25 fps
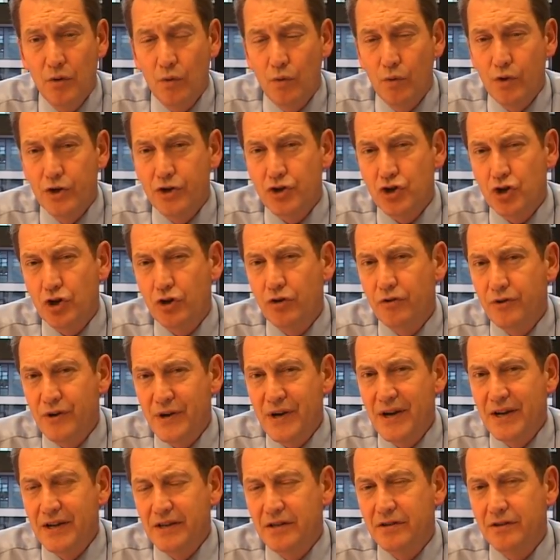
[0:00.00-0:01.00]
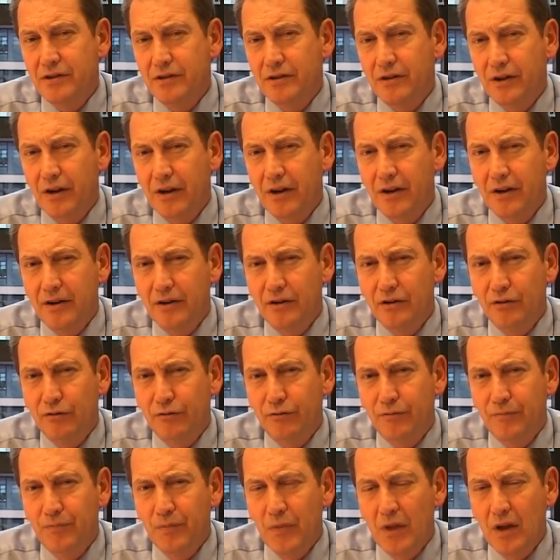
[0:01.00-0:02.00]
which created a kind
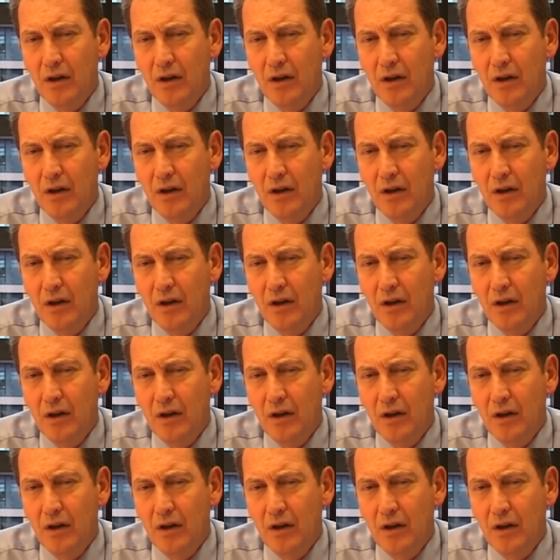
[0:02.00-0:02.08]
of